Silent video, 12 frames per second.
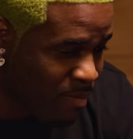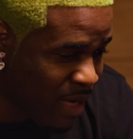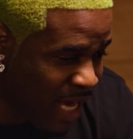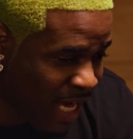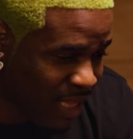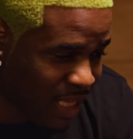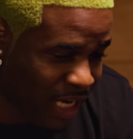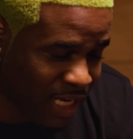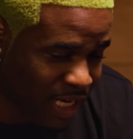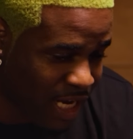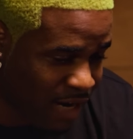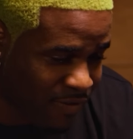Man,
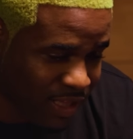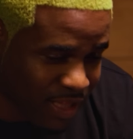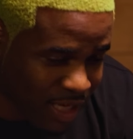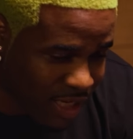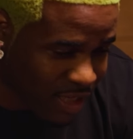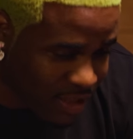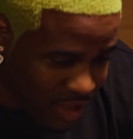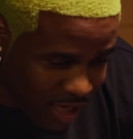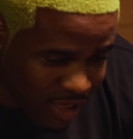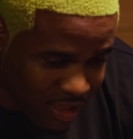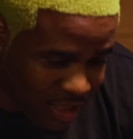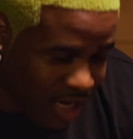lady, everything.
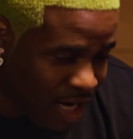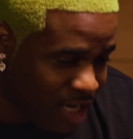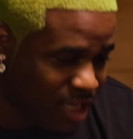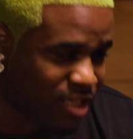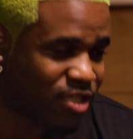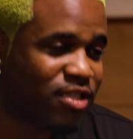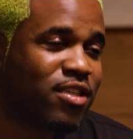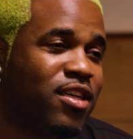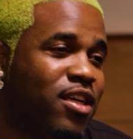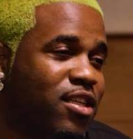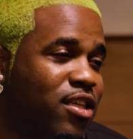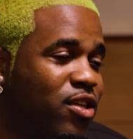Like, God is,
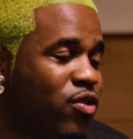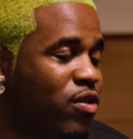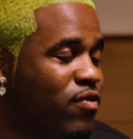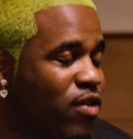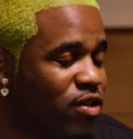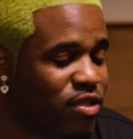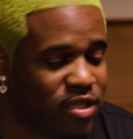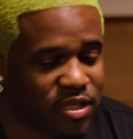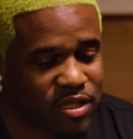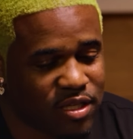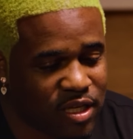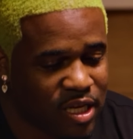the universe
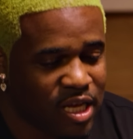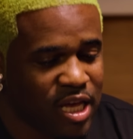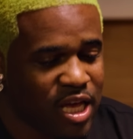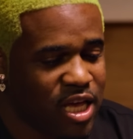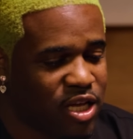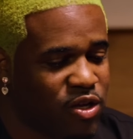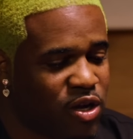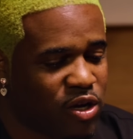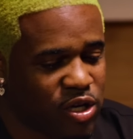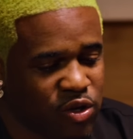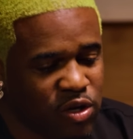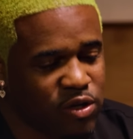is,
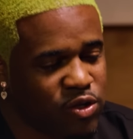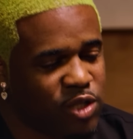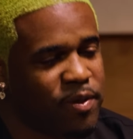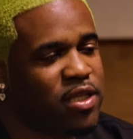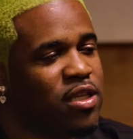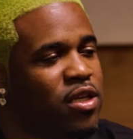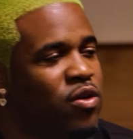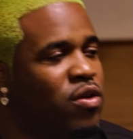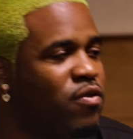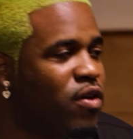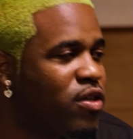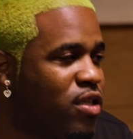you speak to the
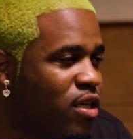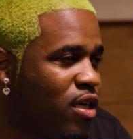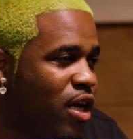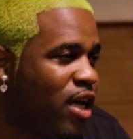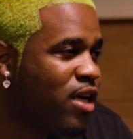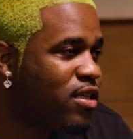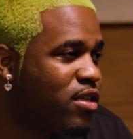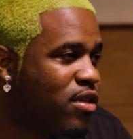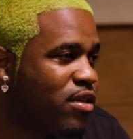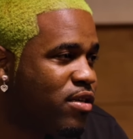universe and it'll answer.